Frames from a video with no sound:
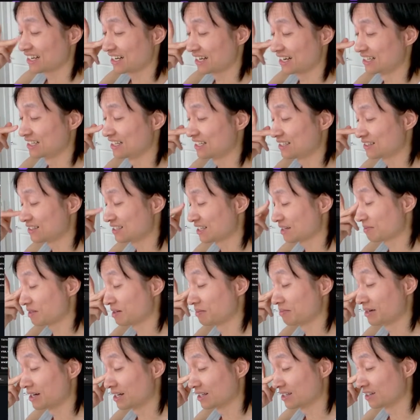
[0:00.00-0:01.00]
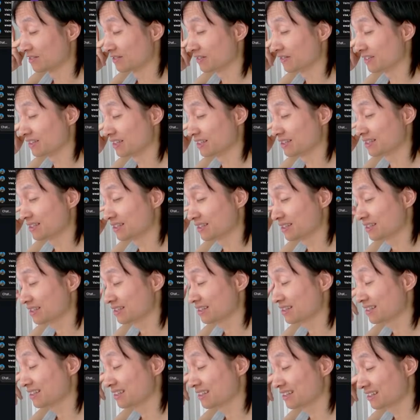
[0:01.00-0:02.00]
I need to take my mind off of this.
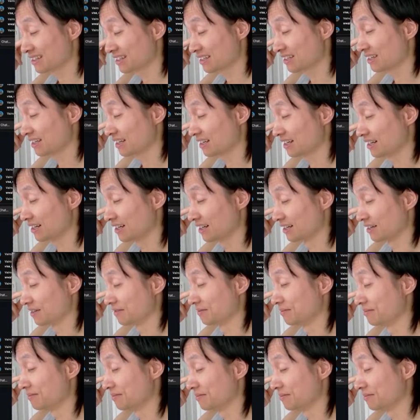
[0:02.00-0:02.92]
Yeah,